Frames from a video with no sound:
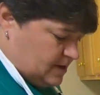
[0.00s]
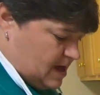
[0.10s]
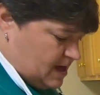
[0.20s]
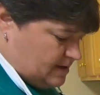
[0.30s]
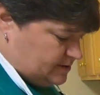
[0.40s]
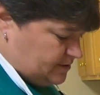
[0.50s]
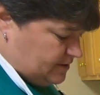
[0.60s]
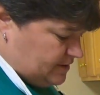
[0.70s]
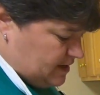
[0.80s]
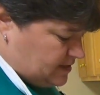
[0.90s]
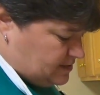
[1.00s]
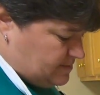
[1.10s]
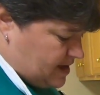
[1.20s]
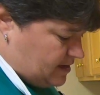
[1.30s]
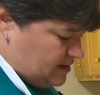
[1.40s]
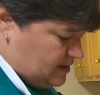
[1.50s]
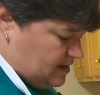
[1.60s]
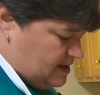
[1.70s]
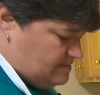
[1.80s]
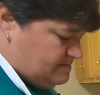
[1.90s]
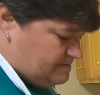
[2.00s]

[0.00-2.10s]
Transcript: Okay, so I think it's about done.